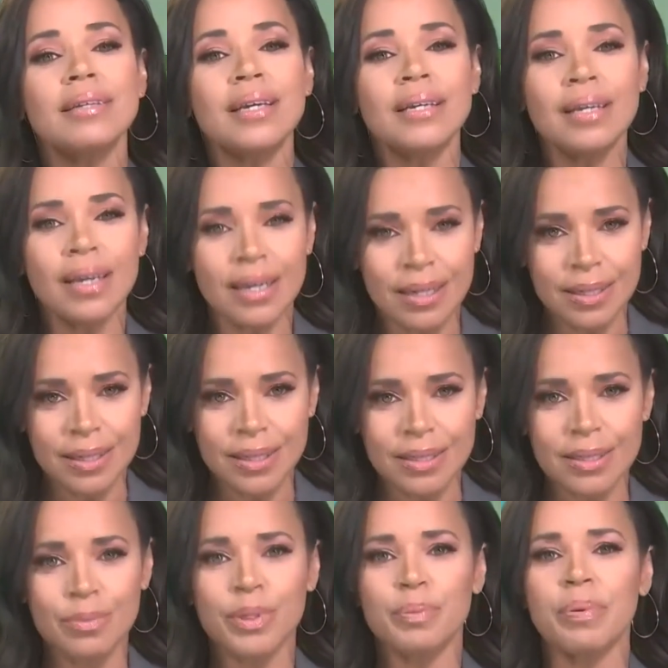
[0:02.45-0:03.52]
in
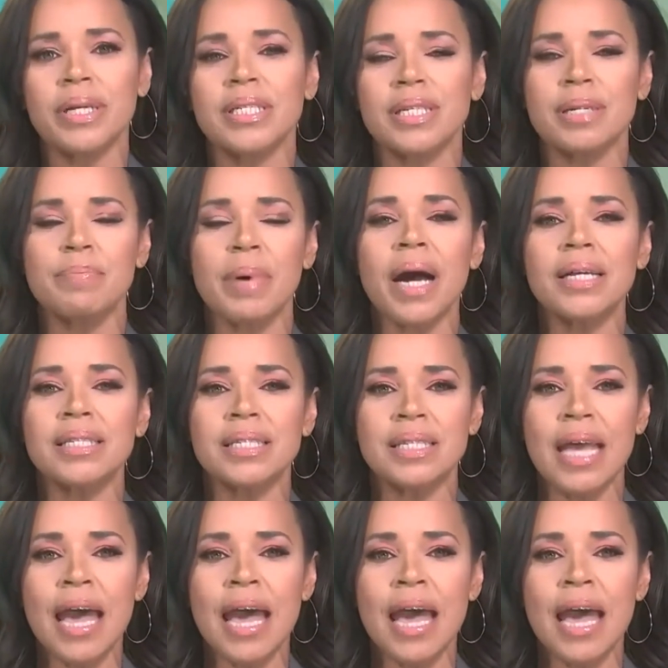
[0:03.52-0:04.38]
England with President Biden's